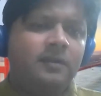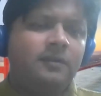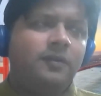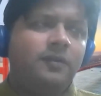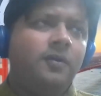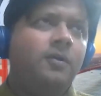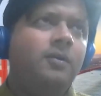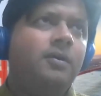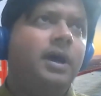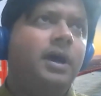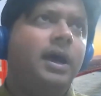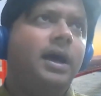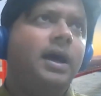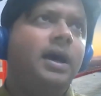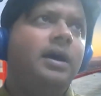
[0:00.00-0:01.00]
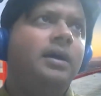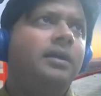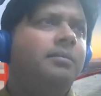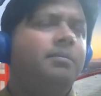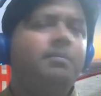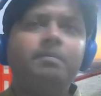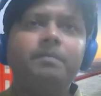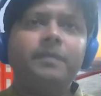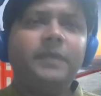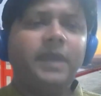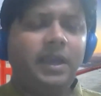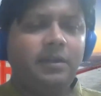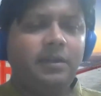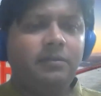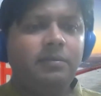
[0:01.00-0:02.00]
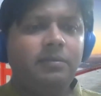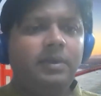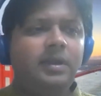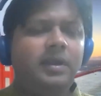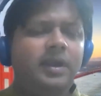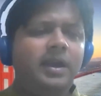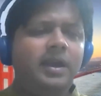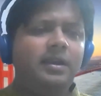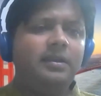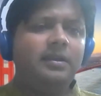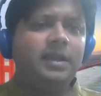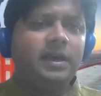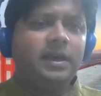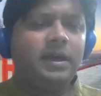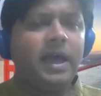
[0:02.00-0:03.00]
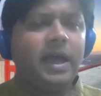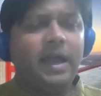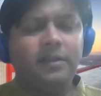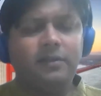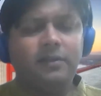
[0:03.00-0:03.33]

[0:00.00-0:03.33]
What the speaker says: So it the